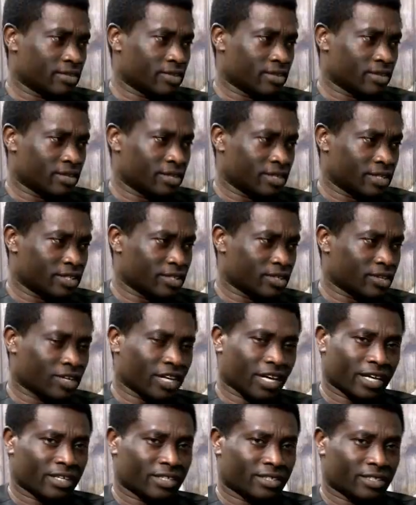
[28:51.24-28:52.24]
It's
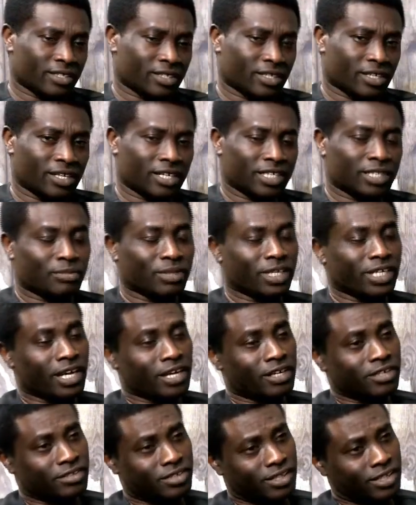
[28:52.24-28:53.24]
not that easy. Let's be
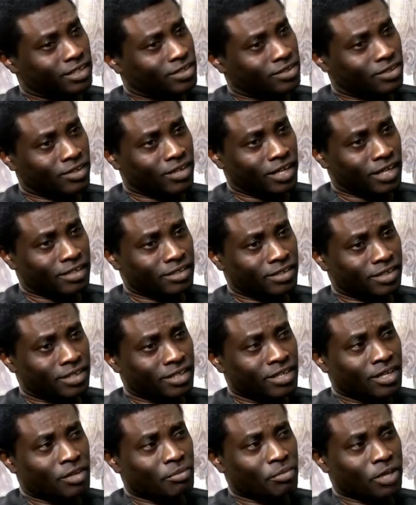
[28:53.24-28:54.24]
realistic. It's not that
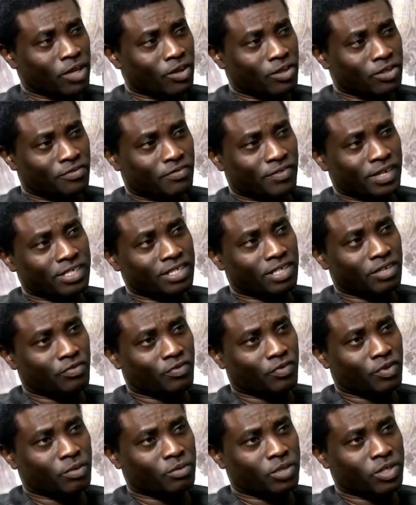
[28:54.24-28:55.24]
easy. Because first
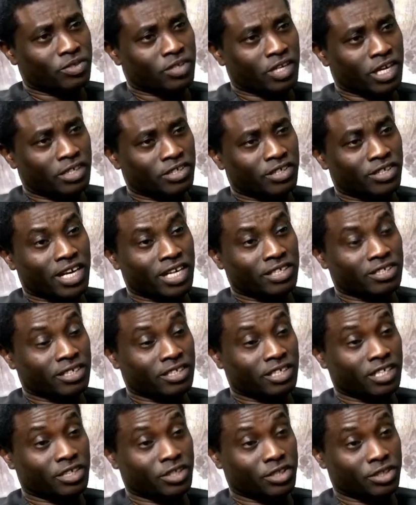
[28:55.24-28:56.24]
and foremost, Nigeria as
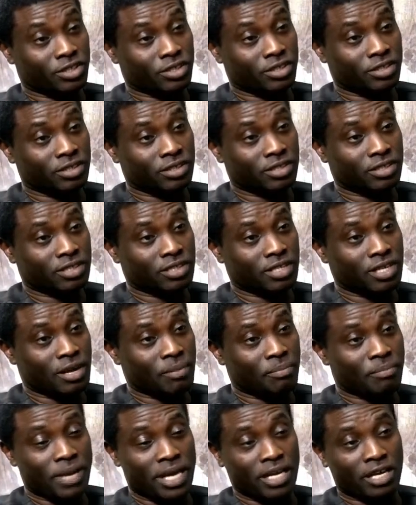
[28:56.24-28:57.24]
a nation,
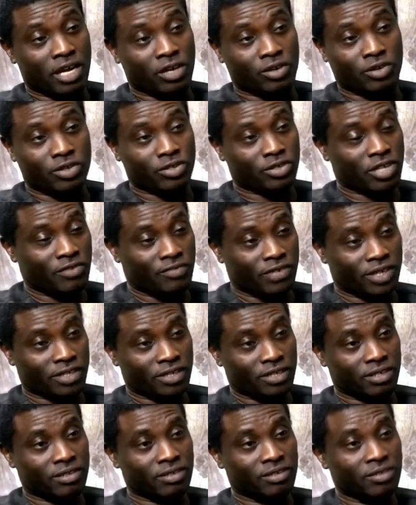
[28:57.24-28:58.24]
and many across
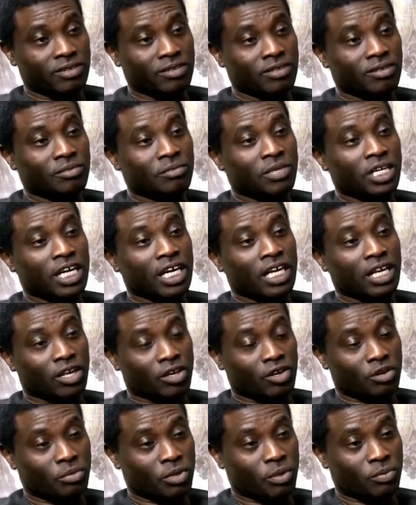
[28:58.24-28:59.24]
Africa, a
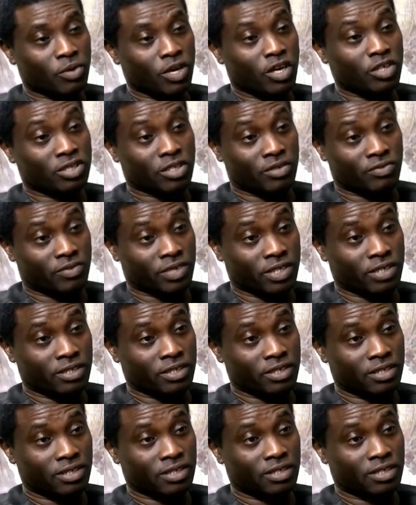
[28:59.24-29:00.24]
lot of people are
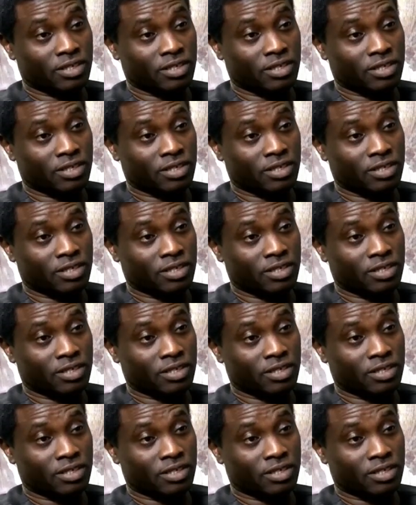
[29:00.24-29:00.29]
suffering.